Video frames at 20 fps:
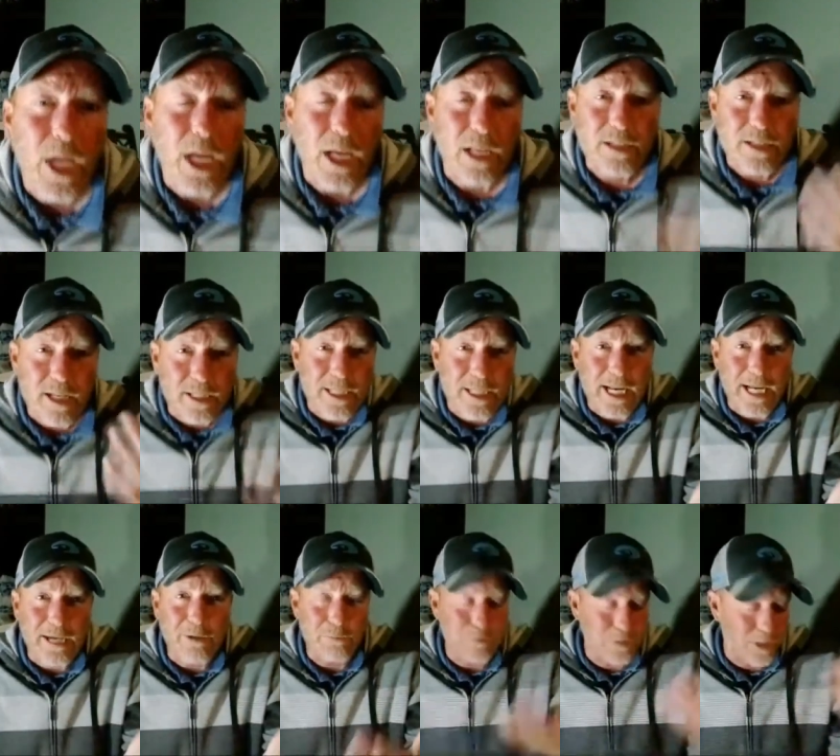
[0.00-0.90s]
It's something I
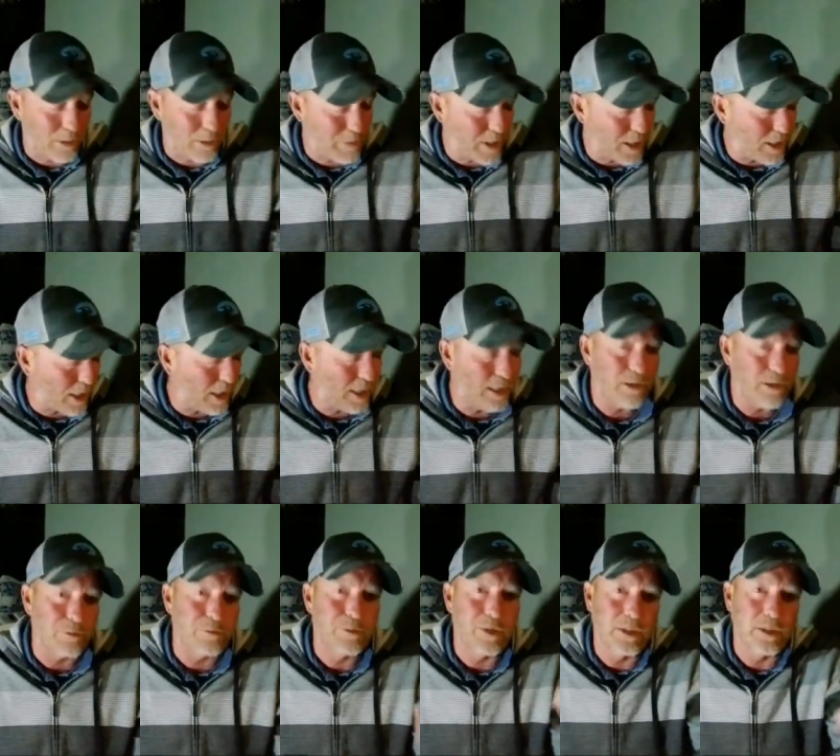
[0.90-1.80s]
don't. I mean, I
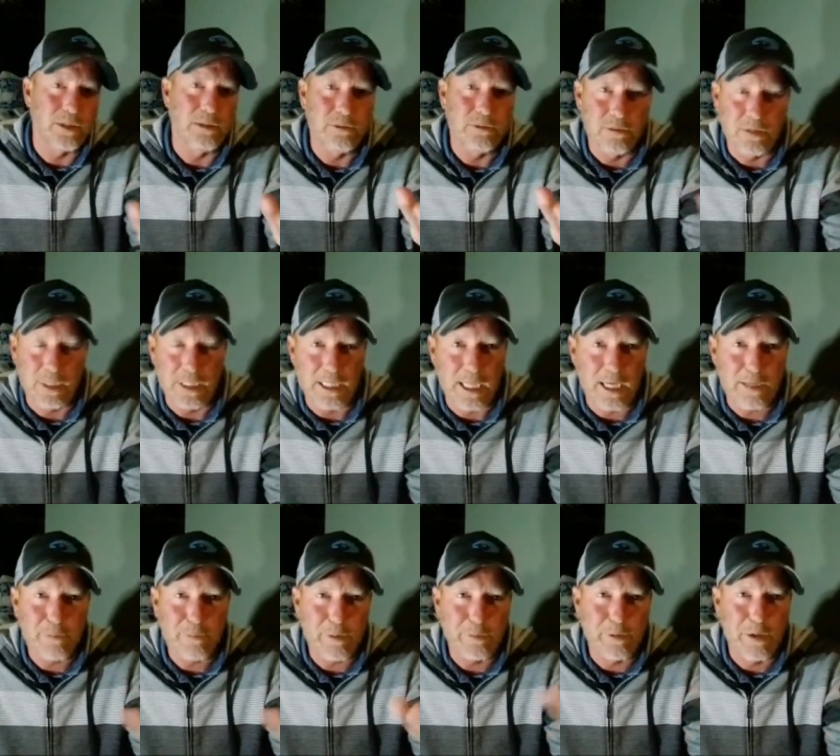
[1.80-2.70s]
know like a lot
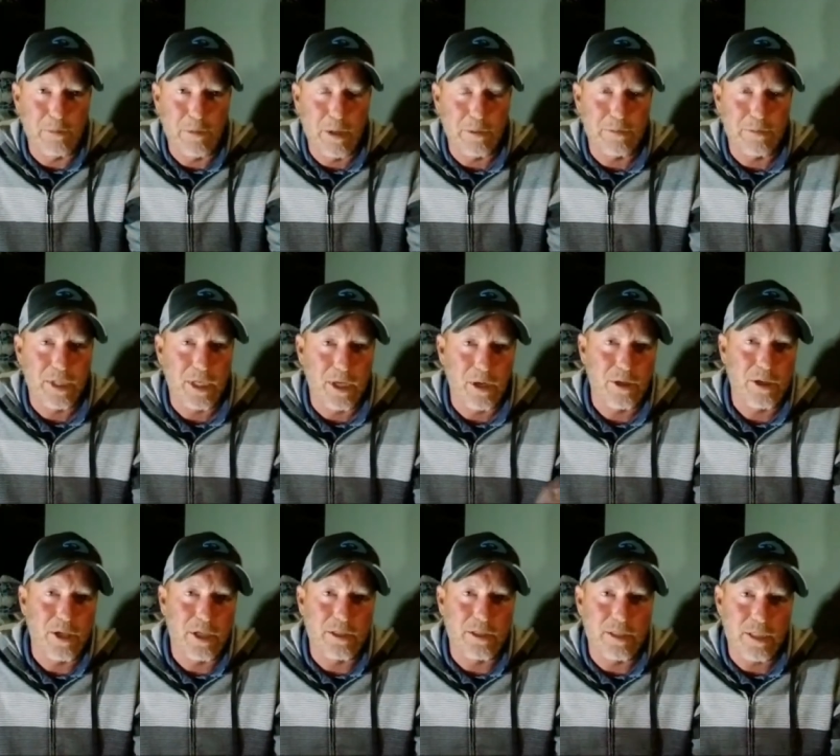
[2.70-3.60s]
of people come up and say, "All
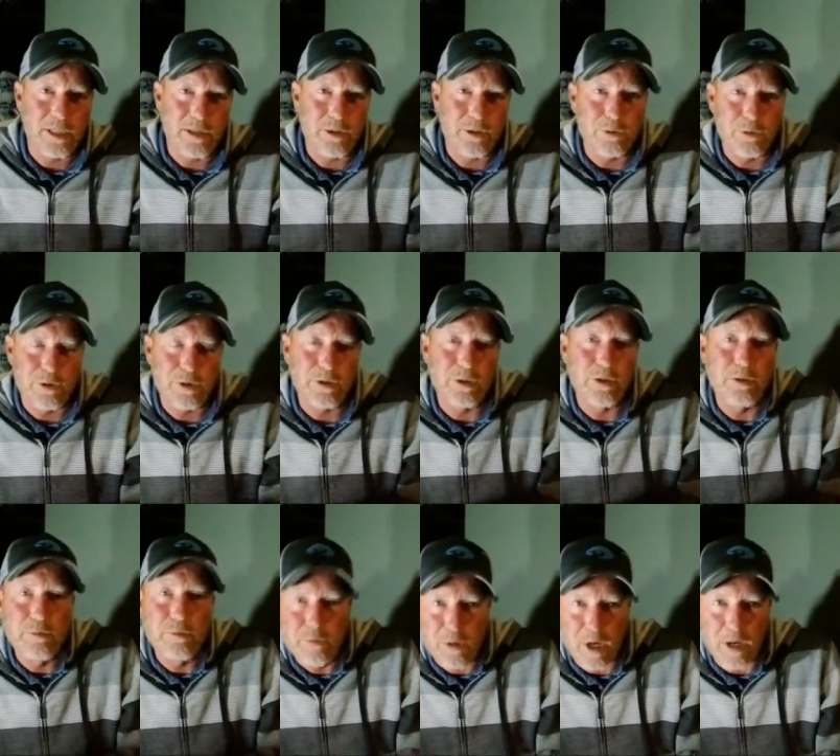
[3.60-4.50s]
I see you do is the
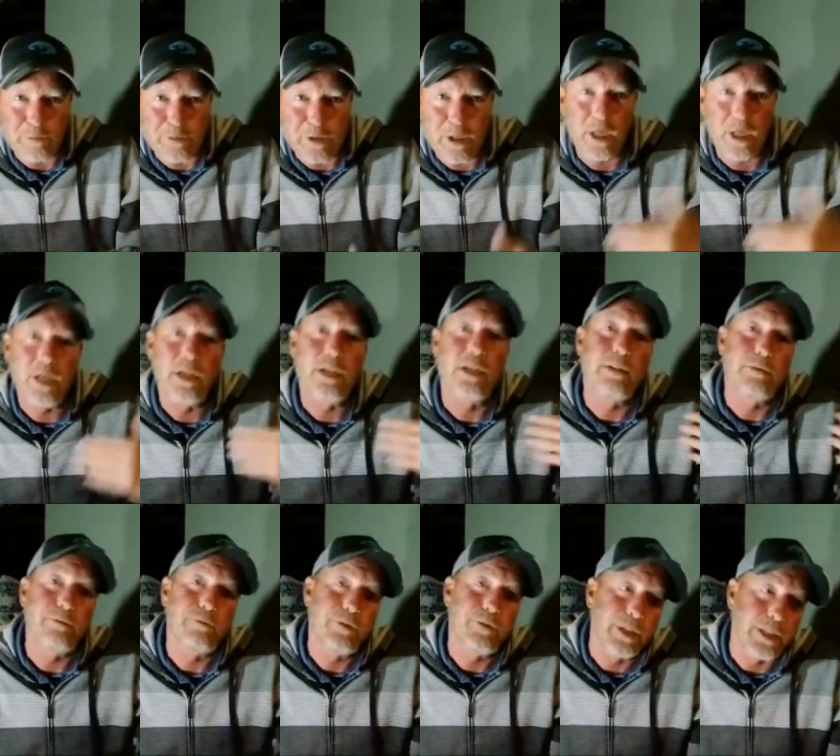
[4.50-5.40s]
drop shot and the
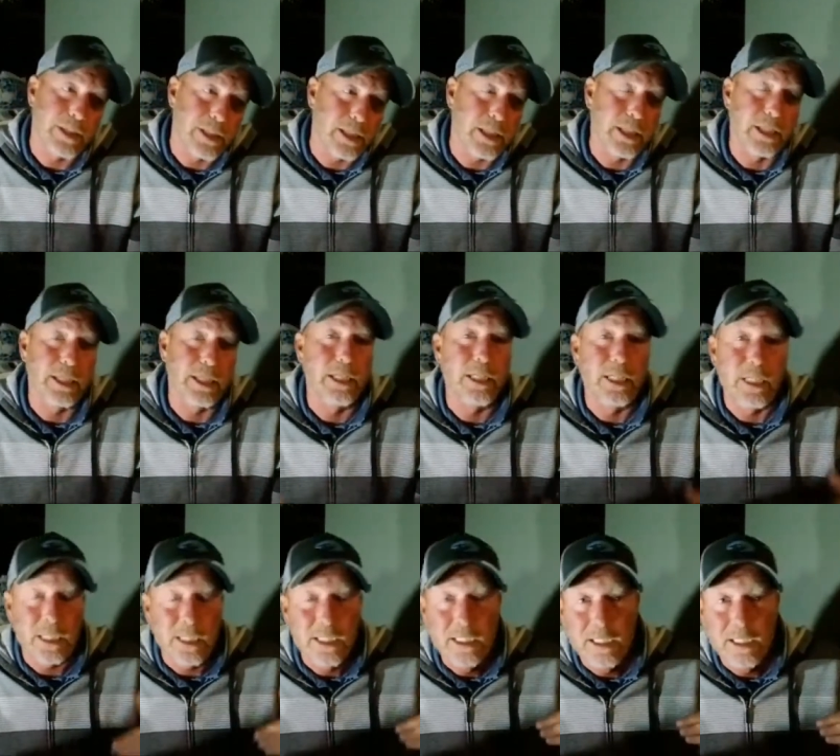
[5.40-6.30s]
flicking and